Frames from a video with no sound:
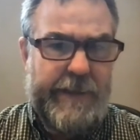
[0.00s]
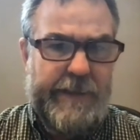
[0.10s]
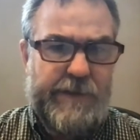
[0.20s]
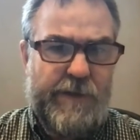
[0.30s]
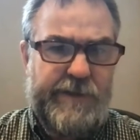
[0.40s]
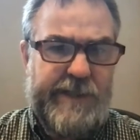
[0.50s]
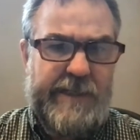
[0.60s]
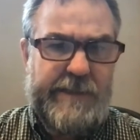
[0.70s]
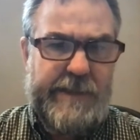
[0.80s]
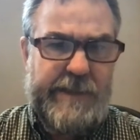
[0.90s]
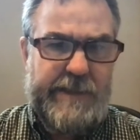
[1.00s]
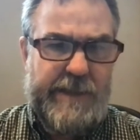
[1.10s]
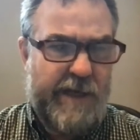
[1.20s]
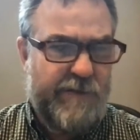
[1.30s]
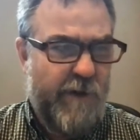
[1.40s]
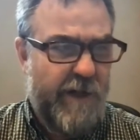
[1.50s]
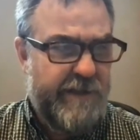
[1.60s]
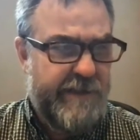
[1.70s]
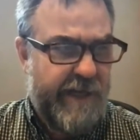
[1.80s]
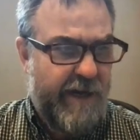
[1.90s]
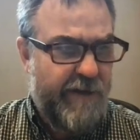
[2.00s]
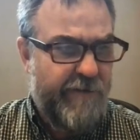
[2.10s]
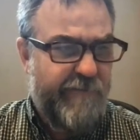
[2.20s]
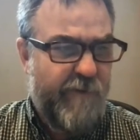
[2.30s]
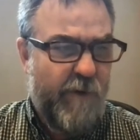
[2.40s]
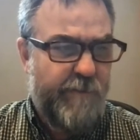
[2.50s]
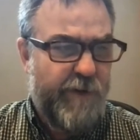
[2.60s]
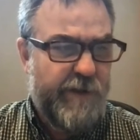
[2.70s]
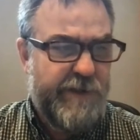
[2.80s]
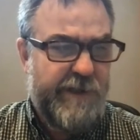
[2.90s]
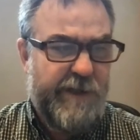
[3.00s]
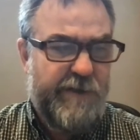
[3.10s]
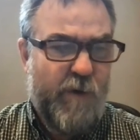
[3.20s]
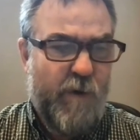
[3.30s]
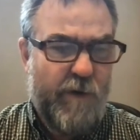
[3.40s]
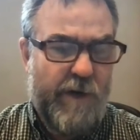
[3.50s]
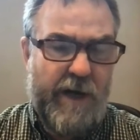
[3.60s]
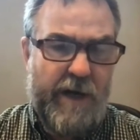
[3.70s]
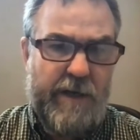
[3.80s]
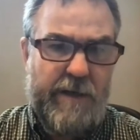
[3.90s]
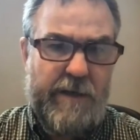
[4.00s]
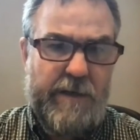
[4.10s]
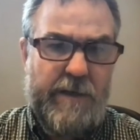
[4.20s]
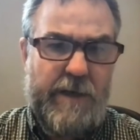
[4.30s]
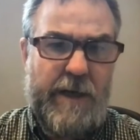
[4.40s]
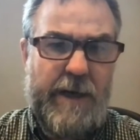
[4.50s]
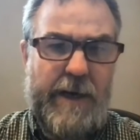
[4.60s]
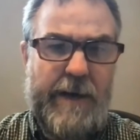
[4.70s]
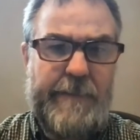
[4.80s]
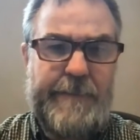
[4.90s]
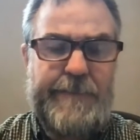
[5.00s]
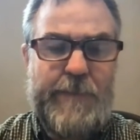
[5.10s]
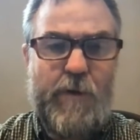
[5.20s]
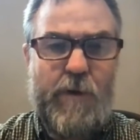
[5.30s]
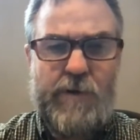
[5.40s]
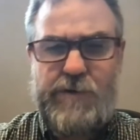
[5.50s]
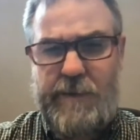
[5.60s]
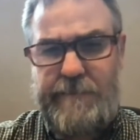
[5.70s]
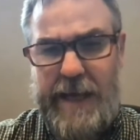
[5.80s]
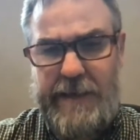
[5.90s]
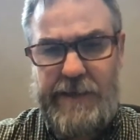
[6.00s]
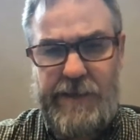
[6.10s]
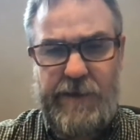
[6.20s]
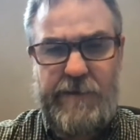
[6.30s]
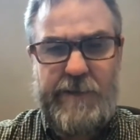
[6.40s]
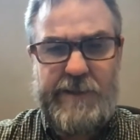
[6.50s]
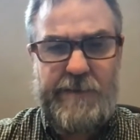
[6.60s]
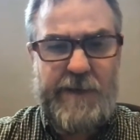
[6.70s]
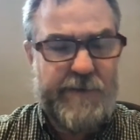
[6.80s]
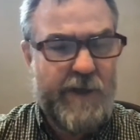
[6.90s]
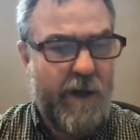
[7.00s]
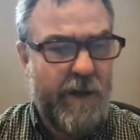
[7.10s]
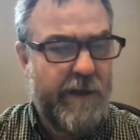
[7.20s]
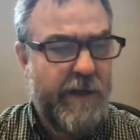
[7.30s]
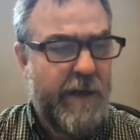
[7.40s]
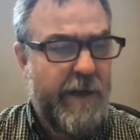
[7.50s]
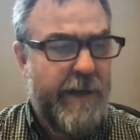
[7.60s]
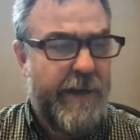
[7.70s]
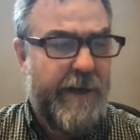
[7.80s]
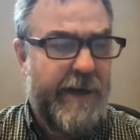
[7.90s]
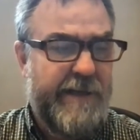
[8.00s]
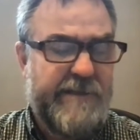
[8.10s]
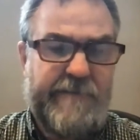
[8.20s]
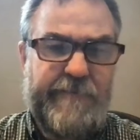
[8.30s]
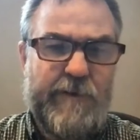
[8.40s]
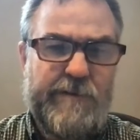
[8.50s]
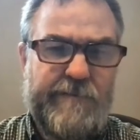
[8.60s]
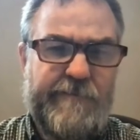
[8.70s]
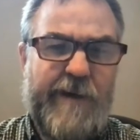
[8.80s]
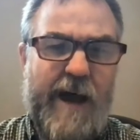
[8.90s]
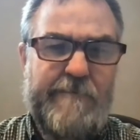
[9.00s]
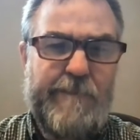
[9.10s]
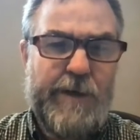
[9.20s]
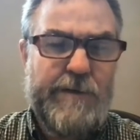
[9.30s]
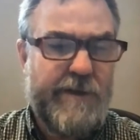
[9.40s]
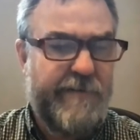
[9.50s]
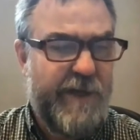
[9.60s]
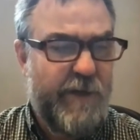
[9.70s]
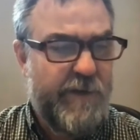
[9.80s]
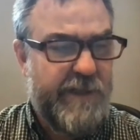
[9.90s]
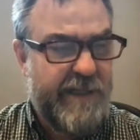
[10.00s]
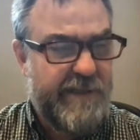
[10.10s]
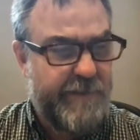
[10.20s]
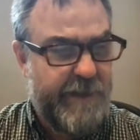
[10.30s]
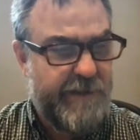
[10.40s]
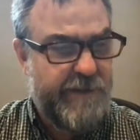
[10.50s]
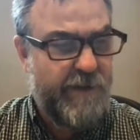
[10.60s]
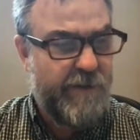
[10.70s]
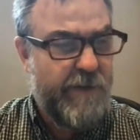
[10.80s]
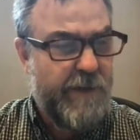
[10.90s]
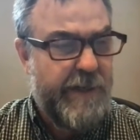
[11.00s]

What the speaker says: So Genesis, as well as the other 4 books in the Torah, or also the Pentateuch, we sometimes call it, that's the first 5 books of the Old Testament. So